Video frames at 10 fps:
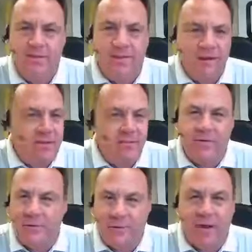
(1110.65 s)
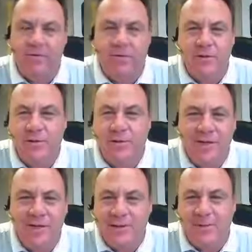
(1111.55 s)
It's very, very powerful.
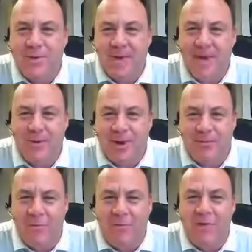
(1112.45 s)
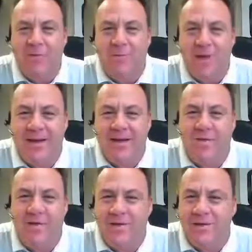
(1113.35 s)
So again, whatever price you
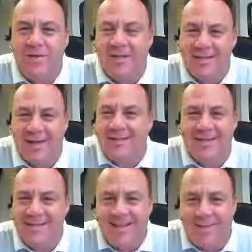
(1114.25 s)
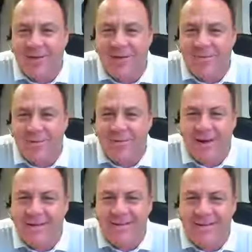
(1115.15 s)
paid to reach your success, it's not much of a
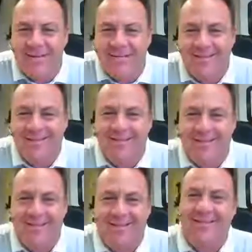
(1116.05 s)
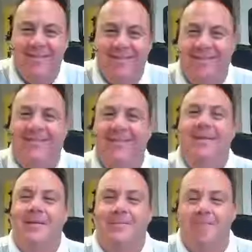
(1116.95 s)
price, is it? It isn't.
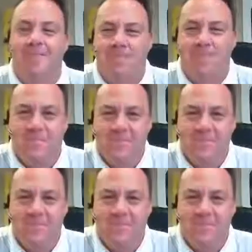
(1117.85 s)
It isn't.